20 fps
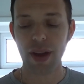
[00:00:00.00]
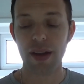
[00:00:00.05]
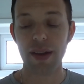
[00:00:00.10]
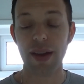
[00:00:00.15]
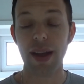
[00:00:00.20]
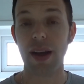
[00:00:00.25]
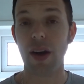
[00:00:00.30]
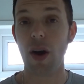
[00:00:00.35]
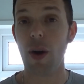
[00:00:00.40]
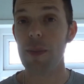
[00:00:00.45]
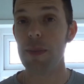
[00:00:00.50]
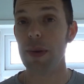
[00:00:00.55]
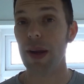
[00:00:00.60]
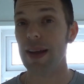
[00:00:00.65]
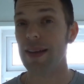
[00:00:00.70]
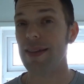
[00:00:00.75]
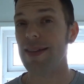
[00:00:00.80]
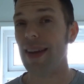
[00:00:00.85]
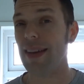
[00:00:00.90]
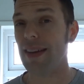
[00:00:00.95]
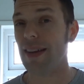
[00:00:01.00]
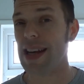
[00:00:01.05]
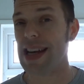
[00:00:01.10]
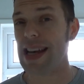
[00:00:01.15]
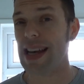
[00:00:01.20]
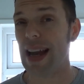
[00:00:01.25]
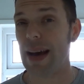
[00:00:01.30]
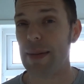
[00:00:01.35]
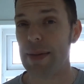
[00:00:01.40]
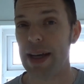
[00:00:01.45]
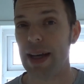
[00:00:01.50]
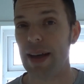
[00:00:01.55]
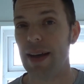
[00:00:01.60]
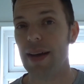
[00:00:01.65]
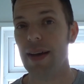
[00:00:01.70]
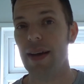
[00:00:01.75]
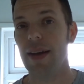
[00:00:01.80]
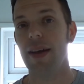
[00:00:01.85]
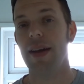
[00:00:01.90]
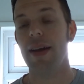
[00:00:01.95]
They're complex and they're dynamic
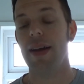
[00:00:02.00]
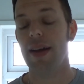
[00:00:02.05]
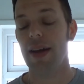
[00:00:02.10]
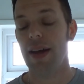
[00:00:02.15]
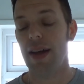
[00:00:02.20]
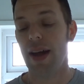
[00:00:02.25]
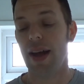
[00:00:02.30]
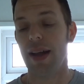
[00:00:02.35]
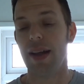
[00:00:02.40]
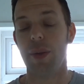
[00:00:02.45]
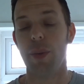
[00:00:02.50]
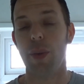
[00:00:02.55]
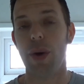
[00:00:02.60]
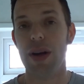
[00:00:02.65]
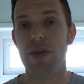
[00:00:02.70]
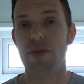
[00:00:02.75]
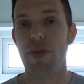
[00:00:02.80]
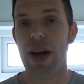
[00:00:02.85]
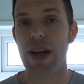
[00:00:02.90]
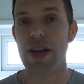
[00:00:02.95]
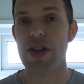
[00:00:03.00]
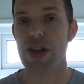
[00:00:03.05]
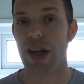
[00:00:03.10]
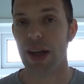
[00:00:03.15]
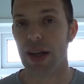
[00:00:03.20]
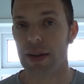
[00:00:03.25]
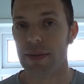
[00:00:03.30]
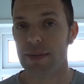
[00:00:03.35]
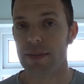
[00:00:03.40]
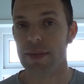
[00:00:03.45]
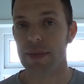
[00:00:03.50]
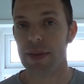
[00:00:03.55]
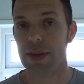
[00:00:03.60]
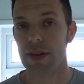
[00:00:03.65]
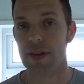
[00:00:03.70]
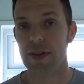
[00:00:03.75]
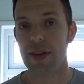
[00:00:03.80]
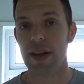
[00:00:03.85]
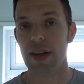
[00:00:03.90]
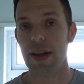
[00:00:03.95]
and they're wide-ranging. Like I
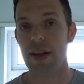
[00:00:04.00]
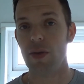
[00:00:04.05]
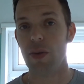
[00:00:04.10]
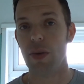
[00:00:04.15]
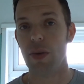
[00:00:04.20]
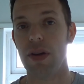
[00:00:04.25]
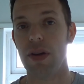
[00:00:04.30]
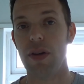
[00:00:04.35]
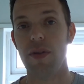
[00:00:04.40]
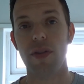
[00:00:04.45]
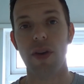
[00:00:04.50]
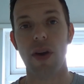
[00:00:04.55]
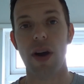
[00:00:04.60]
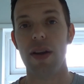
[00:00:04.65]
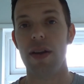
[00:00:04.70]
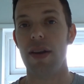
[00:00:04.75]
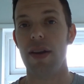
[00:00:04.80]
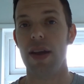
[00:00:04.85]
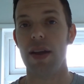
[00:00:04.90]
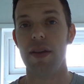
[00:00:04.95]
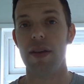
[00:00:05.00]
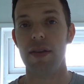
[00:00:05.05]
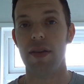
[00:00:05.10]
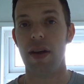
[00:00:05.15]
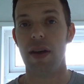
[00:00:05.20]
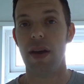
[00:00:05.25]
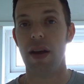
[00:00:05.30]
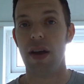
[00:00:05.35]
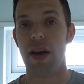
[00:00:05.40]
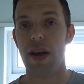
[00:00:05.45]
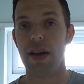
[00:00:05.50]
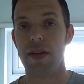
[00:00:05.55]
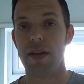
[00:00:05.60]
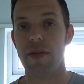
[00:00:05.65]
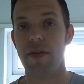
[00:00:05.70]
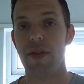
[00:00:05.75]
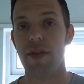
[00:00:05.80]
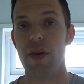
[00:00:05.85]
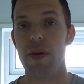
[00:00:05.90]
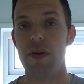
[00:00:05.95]
said, this you've got things that are light
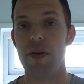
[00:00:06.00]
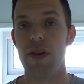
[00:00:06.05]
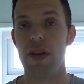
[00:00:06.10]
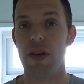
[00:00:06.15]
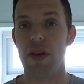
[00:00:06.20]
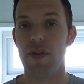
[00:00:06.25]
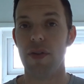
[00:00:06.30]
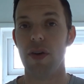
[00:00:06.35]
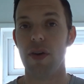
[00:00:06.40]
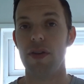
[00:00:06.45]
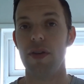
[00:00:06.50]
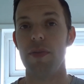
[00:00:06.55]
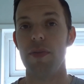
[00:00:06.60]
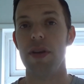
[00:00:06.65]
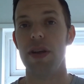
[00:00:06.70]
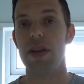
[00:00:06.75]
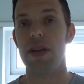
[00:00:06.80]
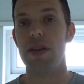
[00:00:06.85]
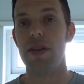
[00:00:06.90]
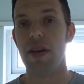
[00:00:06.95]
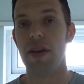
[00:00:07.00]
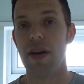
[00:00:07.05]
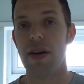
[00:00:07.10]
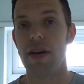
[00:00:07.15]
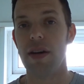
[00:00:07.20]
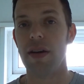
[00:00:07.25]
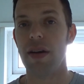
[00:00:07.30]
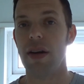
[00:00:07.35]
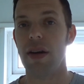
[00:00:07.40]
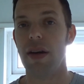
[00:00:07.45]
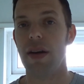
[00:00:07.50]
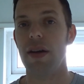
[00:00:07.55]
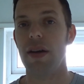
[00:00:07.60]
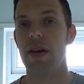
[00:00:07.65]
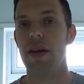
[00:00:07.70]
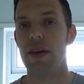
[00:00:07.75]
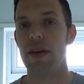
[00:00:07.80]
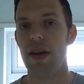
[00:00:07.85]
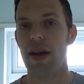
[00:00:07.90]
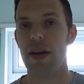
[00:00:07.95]
and fruity, you've got something darker
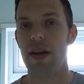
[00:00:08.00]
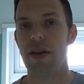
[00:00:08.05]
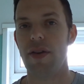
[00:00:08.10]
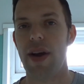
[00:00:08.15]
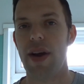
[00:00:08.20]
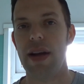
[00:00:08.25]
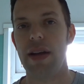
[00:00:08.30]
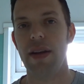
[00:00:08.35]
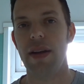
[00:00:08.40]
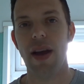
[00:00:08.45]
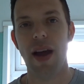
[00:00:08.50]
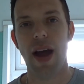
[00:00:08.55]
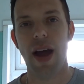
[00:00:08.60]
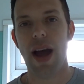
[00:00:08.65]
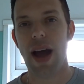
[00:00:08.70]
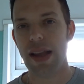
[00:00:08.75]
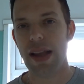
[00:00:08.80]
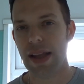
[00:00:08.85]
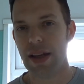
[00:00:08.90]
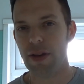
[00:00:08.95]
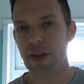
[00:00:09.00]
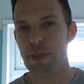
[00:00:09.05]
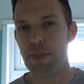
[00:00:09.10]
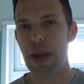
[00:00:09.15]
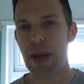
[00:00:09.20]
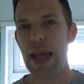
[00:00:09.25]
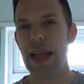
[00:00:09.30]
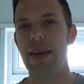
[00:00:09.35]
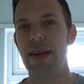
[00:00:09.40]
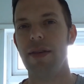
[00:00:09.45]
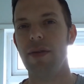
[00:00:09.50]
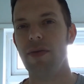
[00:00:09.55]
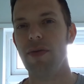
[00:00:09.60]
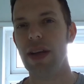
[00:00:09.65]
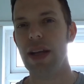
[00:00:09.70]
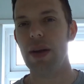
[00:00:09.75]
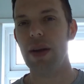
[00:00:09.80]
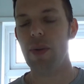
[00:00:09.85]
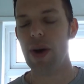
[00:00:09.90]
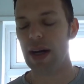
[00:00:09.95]
at the other end, and they just blend
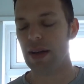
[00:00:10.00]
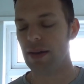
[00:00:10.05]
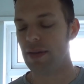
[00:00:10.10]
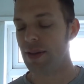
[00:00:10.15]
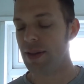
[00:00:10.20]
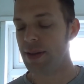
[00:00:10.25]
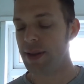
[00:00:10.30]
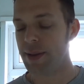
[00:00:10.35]
really well.